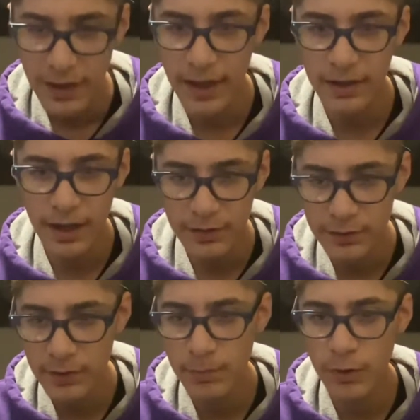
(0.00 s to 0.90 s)
And not
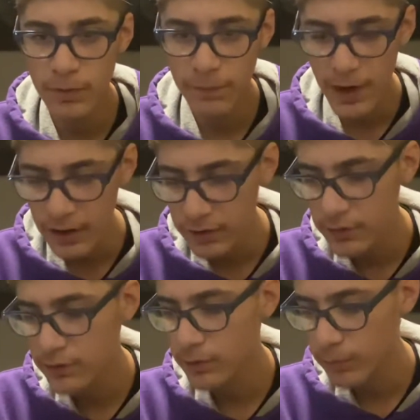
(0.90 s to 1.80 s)
see more
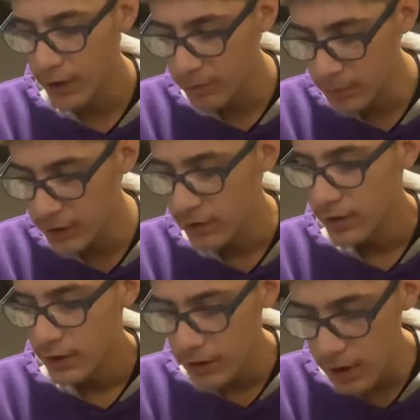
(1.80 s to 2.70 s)
violence around me,
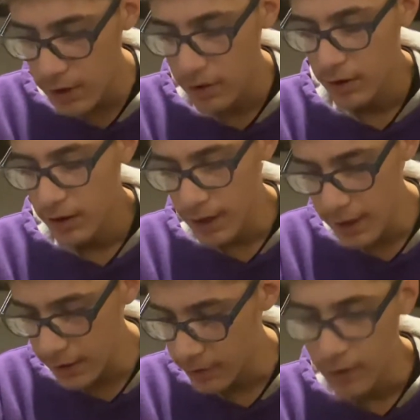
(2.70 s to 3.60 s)
yeah,
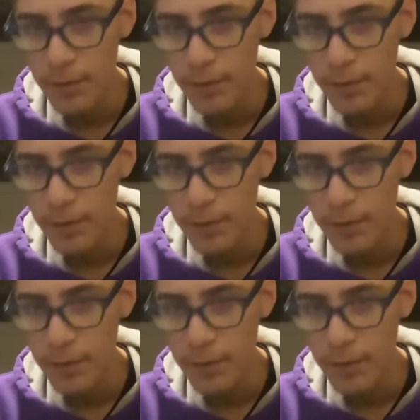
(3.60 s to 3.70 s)
hey.